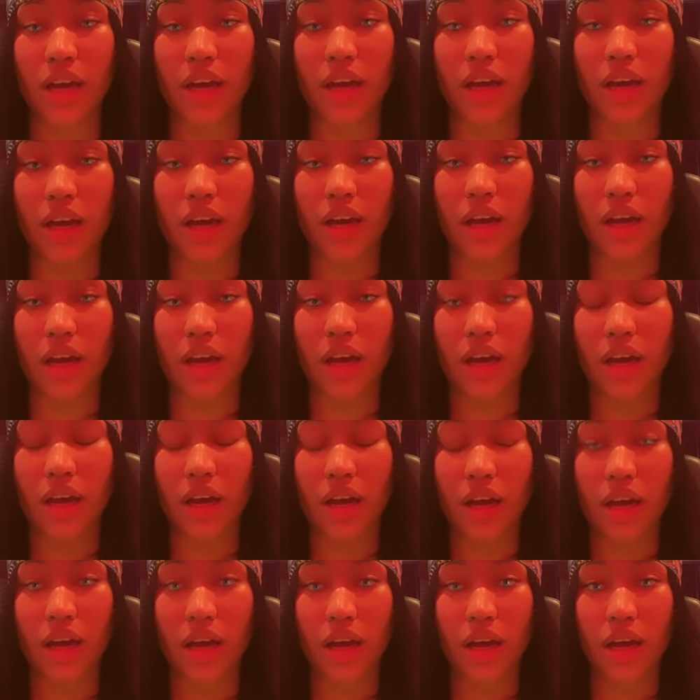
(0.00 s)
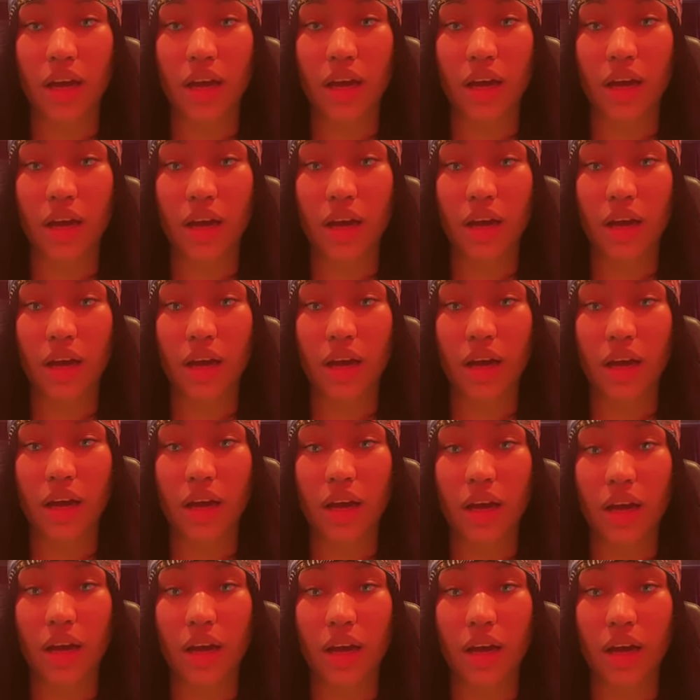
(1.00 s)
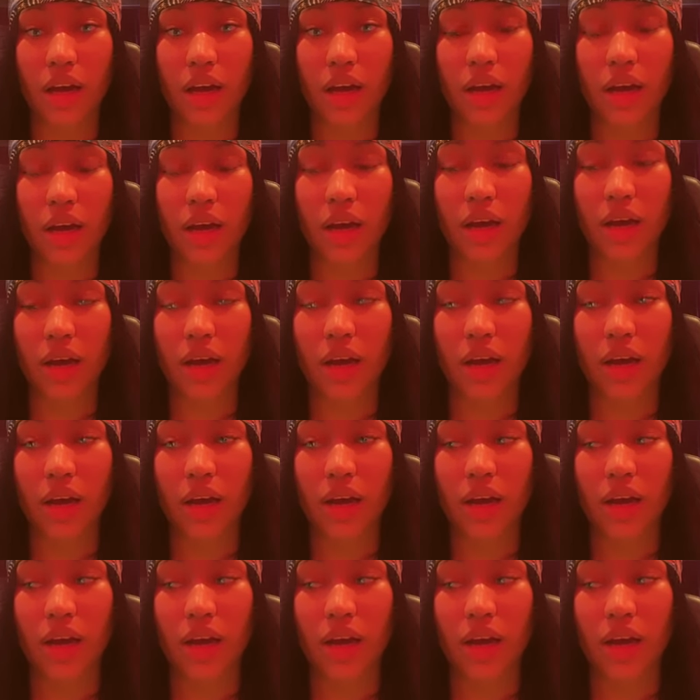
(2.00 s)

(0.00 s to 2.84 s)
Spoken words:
(silence)